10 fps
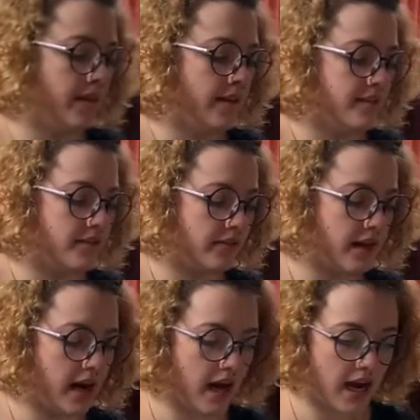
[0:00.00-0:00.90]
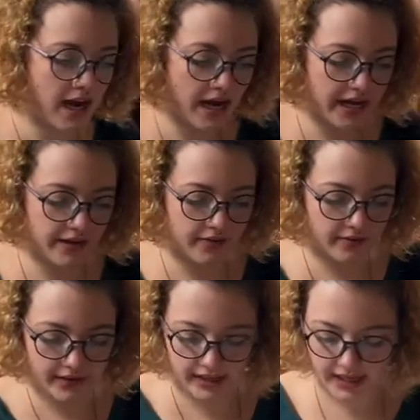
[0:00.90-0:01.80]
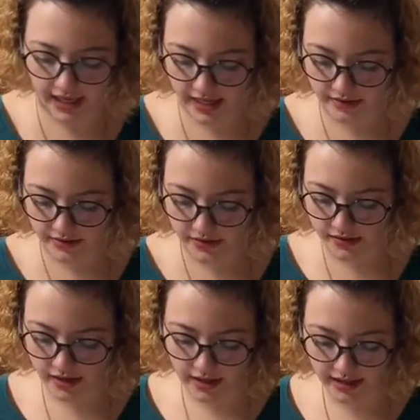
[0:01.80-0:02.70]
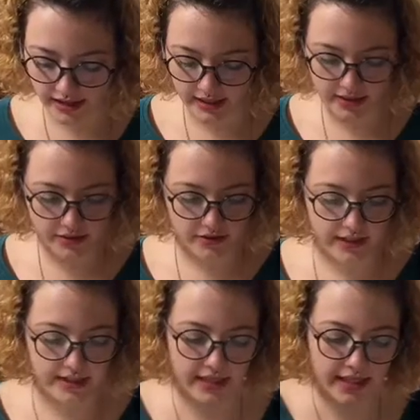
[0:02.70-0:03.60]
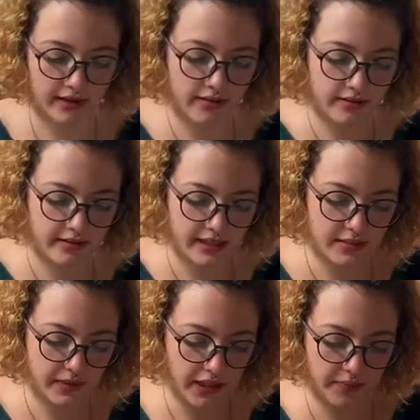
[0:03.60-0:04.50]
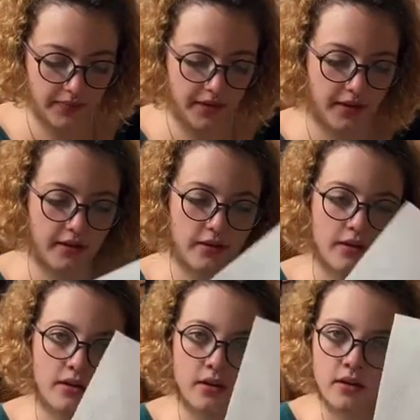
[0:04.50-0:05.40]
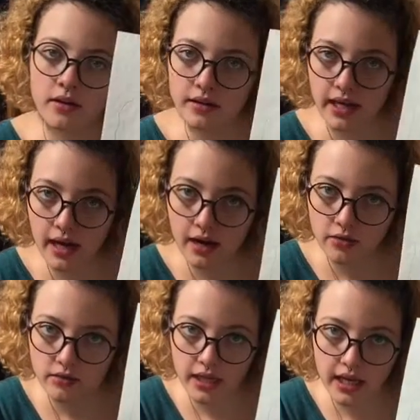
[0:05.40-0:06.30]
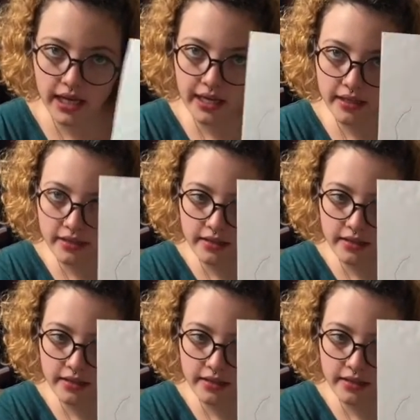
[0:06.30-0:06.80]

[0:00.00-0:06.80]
So I already kind of started tracing out on this paper the outline